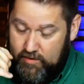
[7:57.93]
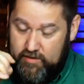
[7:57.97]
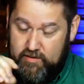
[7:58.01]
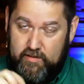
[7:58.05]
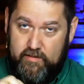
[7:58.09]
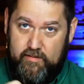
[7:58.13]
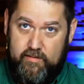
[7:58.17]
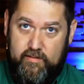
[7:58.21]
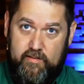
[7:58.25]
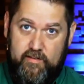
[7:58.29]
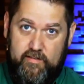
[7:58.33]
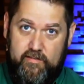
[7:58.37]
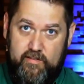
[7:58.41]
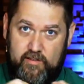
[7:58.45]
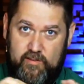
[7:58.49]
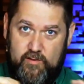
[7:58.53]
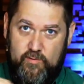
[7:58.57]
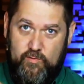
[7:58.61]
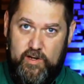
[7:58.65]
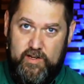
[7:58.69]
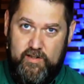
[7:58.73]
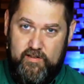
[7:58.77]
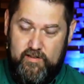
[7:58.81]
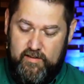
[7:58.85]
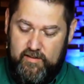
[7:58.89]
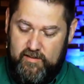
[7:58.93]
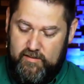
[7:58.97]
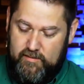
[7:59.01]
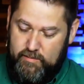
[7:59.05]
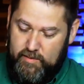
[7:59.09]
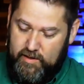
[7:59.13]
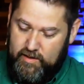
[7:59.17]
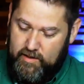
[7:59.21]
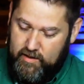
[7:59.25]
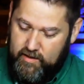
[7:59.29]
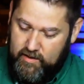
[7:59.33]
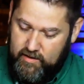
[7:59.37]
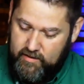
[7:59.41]
which is the situation he's
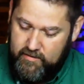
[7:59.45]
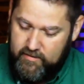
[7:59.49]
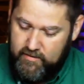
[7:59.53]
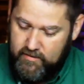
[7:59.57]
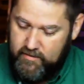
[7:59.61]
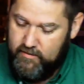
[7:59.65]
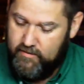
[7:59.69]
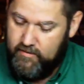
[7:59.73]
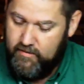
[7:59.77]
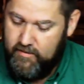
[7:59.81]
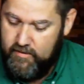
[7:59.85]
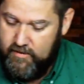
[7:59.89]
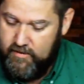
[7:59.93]
speaking into.